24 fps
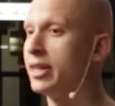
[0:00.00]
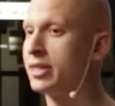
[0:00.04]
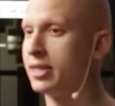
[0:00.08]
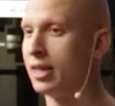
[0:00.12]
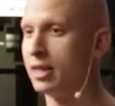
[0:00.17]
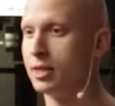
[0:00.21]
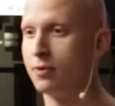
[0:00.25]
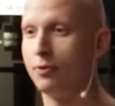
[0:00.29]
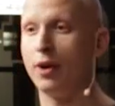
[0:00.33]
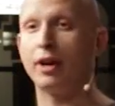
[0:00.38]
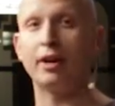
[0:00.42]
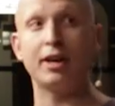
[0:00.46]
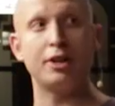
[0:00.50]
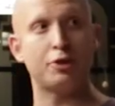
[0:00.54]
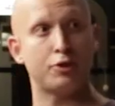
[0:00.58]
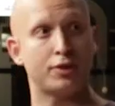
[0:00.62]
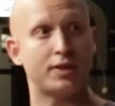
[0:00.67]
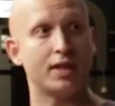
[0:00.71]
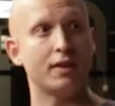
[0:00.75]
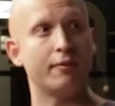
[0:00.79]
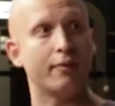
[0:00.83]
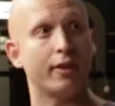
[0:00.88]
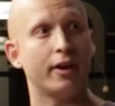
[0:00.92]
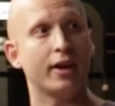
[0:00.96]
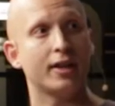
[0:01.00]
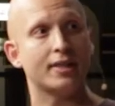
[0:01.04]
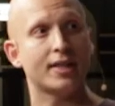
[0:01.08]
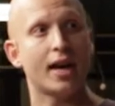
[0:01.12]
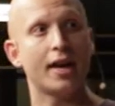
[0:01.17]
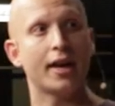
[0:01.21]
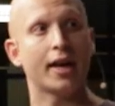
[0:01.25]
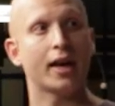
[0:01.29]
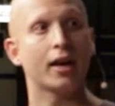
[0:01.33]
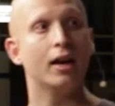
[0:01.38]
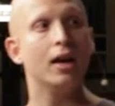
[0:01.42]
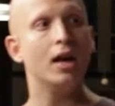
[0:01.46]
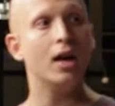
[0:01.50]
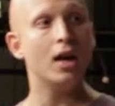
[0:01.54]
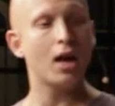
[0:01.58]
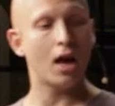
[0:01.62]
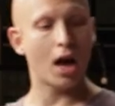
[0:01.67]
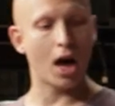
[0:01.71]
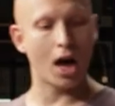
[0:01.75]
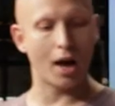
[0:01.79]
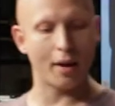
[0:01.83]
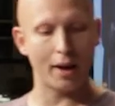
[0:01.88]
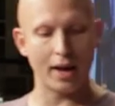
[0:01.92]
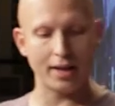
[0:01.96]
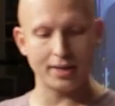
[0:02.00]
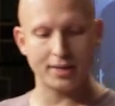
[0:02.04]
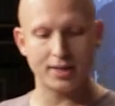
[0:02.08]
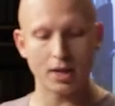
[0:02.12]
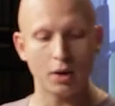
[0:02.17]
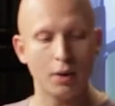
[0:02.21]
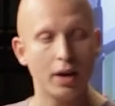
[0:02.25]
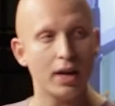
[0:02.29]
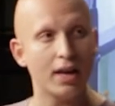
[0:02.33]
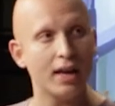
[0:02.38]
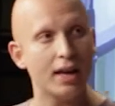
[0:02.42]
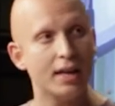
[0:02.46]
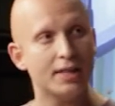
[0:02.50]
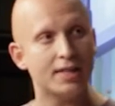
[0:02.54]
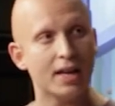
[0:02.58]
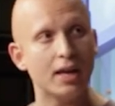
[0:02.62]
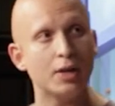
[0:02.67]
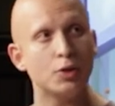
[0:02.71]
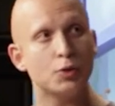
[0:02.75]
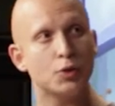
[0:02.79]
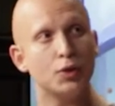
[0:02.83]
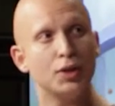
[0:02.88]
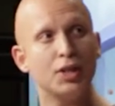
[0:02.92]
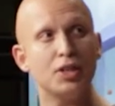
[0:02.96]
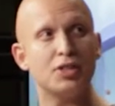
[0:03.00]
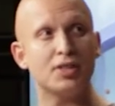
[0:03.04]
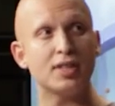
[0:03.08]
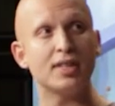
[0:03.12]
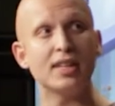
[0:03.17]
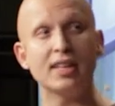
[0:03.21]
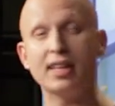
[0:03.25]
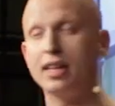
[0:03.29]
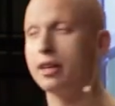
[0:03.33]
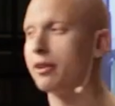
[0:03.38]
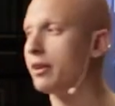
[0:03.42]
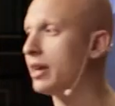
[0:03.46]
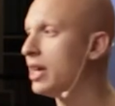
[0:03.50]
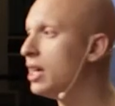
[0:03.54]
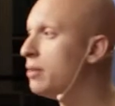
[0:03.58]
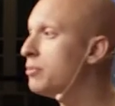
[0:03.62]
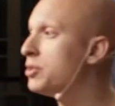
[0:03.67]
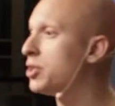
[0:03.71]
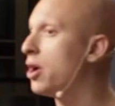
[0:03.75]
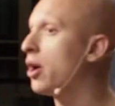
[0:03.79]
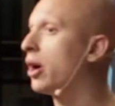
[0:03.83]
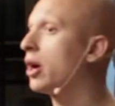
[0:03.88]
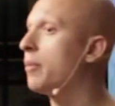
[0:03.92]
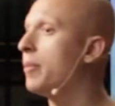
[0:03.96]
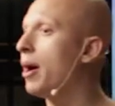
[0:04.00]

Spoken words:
It's very interesting, very exciting. And so it's really interesting to hear him talk